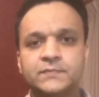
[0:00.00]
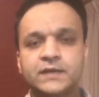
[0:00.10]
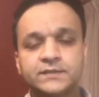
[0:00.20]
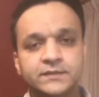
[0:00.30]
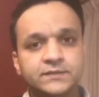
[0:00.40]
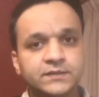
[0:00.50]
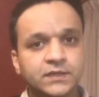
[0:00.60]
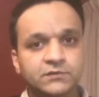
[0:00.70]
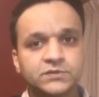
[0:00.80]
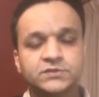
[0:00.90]
And the other thing
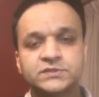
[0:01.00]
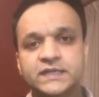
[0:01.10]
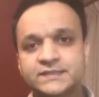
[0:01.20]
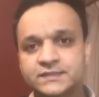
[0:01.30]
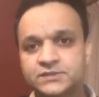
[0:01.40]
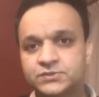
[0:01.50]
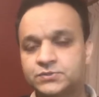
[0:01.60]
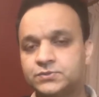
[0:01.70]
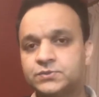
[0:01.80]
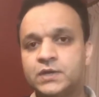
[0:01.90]
I would suggest is
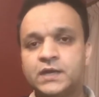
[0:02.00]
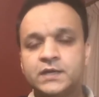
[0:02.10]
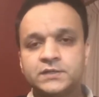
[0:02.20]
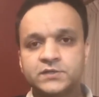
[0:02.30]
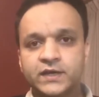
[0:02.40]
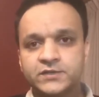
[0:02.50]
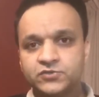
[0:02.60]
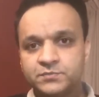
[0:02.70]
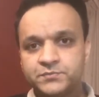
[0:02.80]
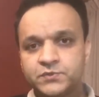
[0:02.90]
to try
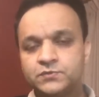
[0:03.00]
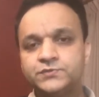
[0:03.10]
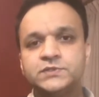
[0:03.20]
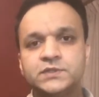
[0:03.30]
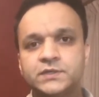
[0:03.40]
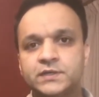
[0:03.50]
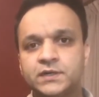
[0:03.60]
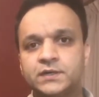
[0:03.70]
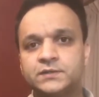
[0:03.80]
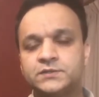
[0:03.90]
to improve your,
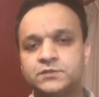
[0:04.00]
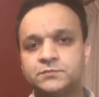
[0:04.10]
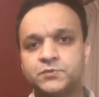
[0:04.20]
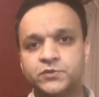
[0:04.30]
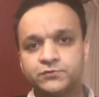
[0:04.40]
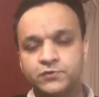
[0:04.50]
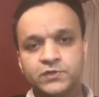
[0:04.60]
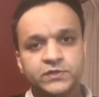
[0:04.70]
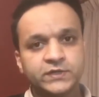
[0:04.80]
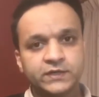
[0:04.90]
you know,
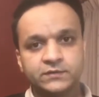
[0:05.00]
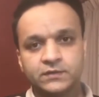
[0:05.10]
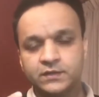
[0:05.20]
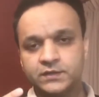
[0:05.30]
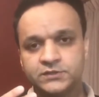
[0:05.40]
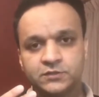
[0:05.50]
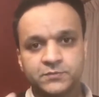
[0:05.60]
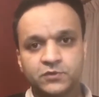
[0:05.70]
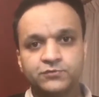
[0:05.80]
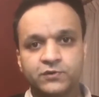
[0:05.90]
portfolio and your
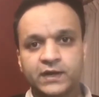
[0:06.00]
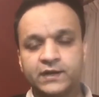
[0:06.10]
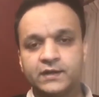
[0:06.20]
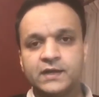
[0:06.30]
profile